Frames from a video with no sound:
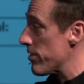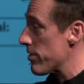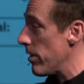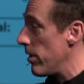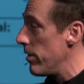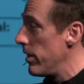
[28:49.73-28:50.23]

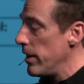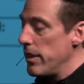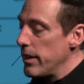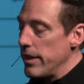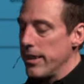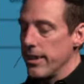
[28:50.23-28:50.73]
So
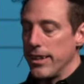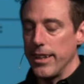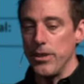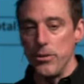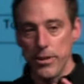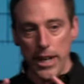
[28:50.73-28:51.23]

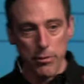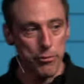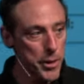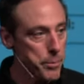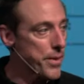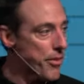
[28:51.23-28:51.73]
you've got to
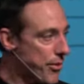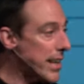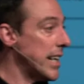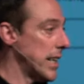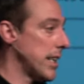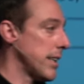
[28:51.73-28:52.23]
flip the
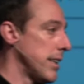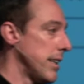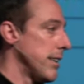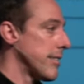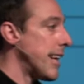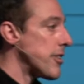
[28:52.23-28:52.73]
thinking.
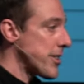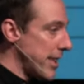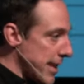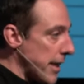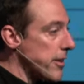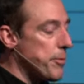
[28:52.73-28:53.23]
It's not
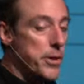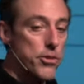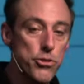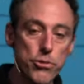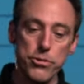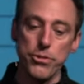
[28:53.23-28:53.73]
transactional. This means
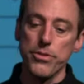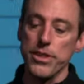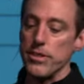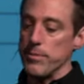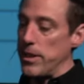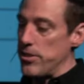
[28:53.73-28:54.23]
you do
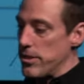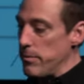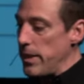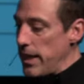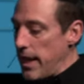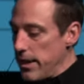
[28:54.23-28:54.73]
this much to
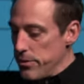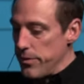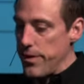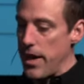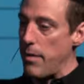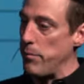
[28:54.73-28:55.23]
me, I do
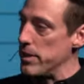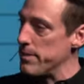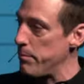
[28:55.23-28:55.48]
that much